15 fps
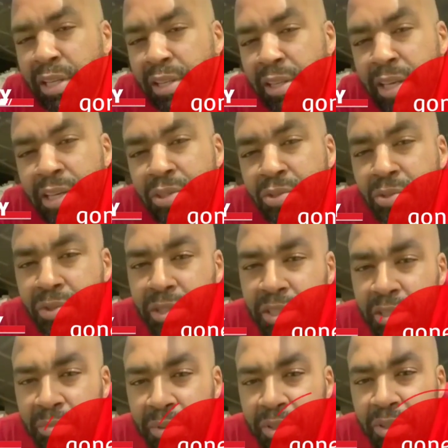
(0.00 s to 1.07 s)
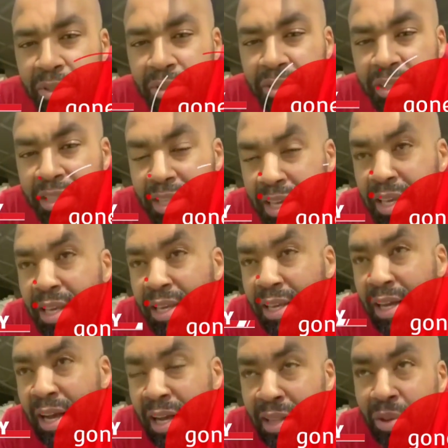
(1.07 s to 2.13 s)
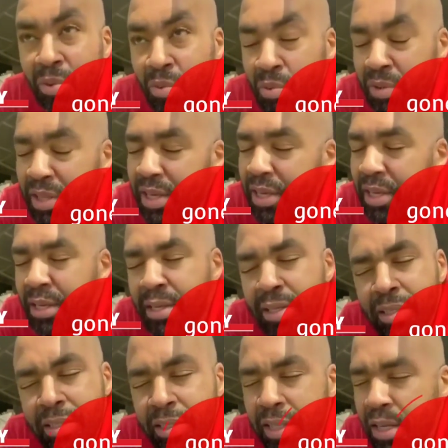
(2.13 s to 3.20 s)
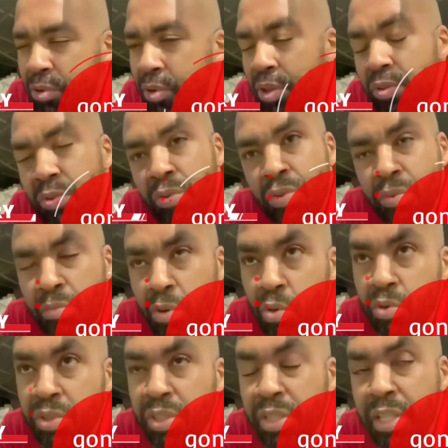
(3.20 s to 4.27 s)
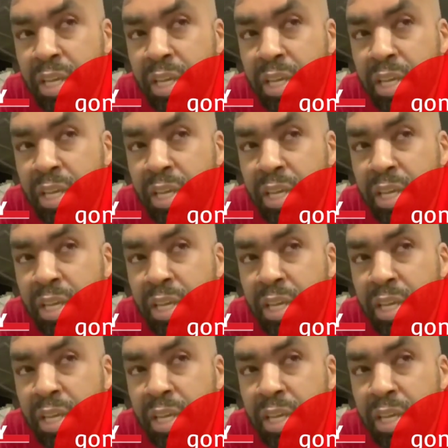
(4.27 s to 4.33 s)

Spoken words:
they do this because they are going through the most.